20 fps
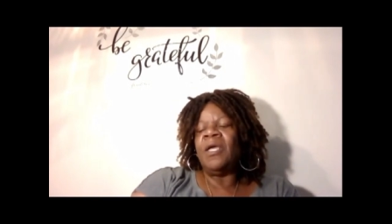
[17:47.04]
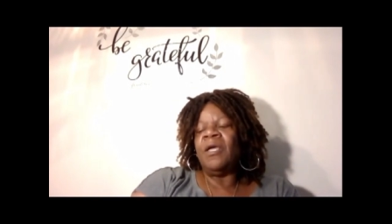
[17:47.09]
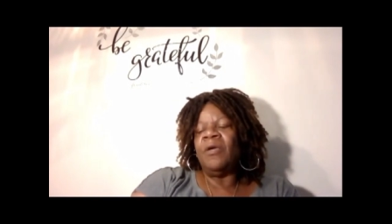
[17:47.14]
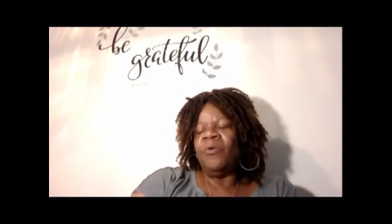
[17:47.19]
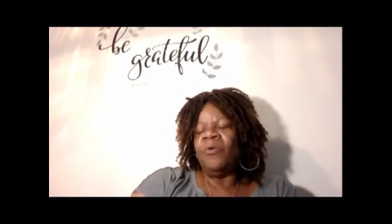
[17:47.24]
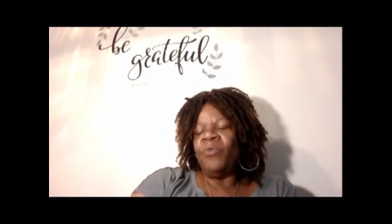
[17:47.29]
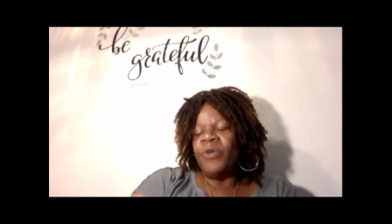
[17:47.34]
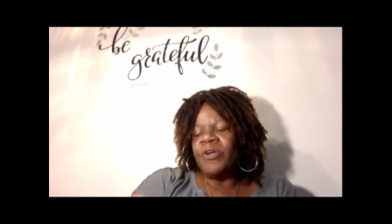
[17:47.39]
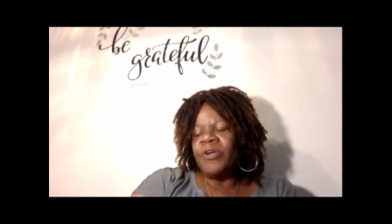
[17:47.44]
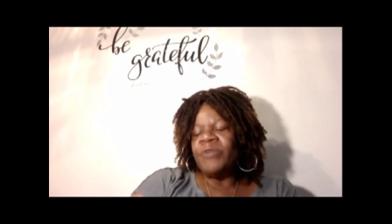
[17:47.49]

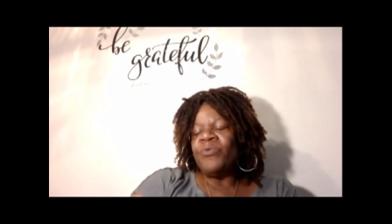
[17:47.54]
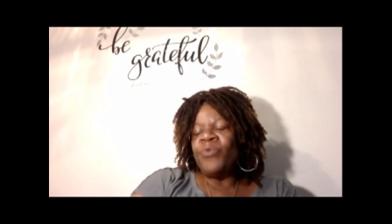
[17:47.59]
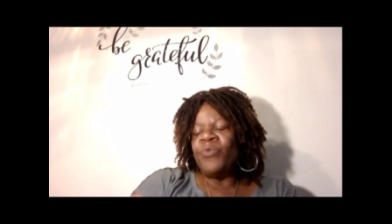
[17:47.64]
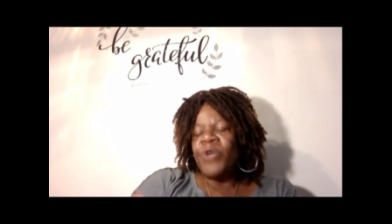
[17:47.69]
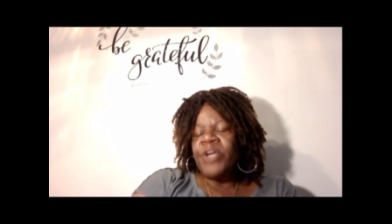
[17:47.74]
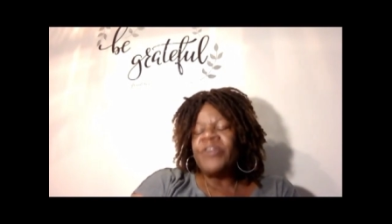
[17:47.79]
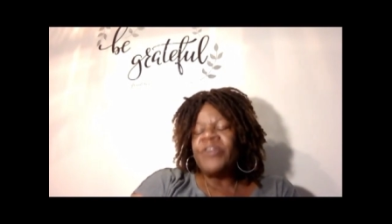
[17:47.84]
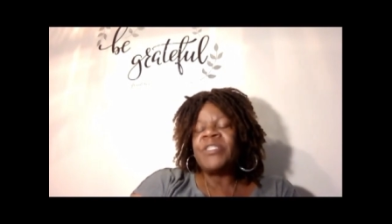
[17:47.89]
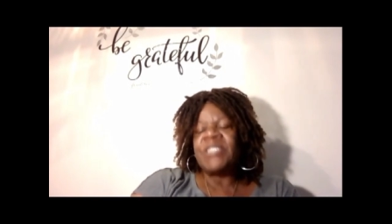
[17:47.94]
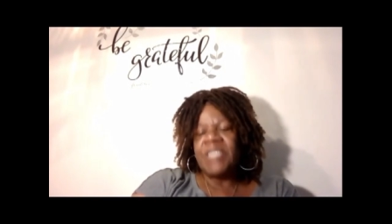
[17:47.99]
We're,
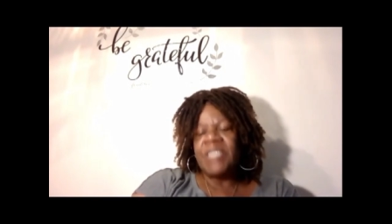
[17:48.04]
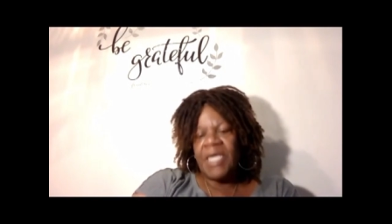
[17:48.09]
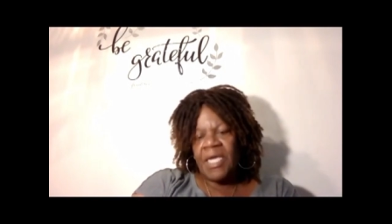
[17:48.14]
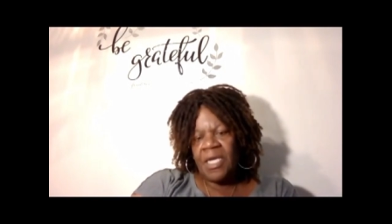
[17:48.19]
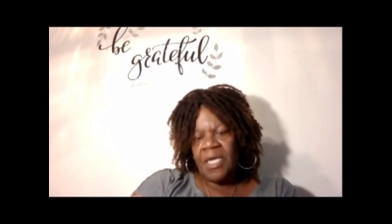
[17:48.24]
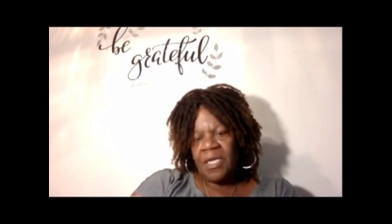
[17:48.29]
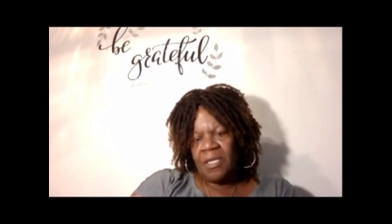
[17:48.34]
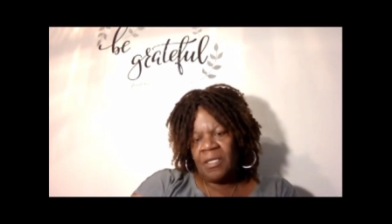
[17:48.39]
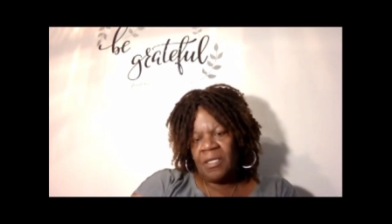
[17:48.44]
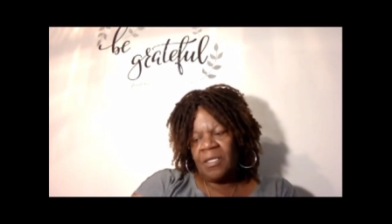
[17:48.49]
we're
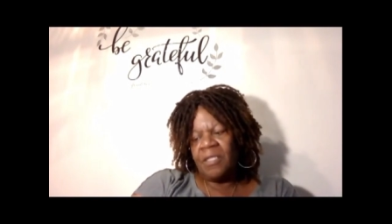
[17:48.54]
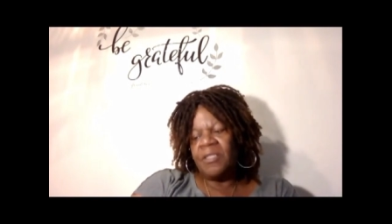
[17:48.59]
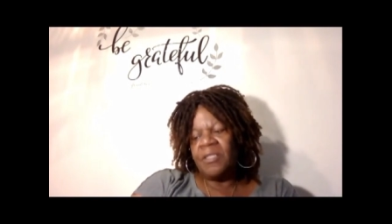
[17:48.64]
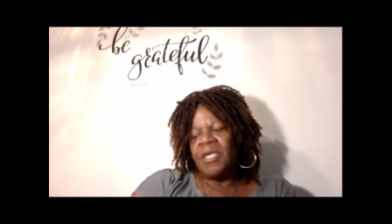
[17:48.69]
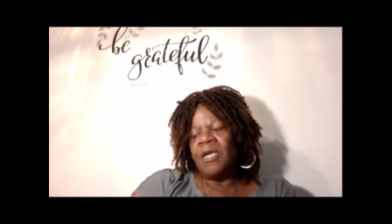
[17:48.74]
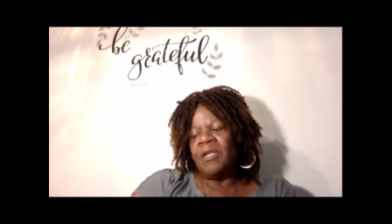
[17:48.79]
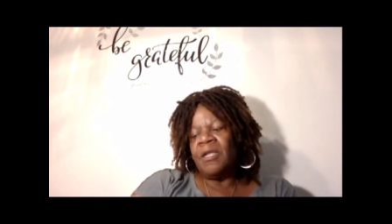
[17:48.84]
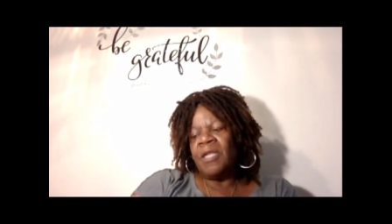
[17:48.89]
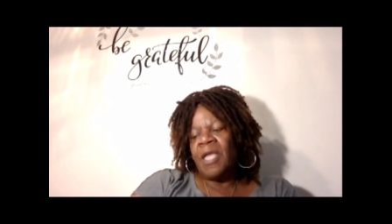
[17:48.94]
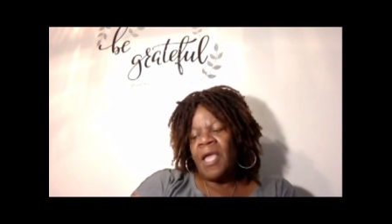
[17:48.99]
saying
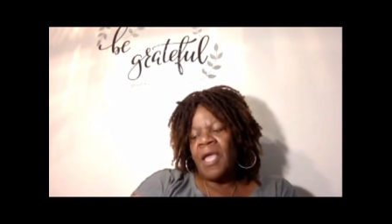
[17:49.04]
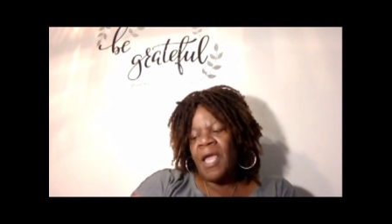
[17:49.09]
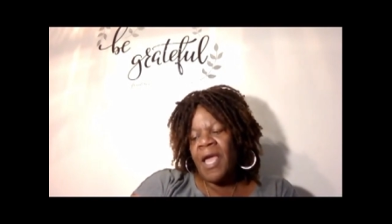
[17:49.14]
that they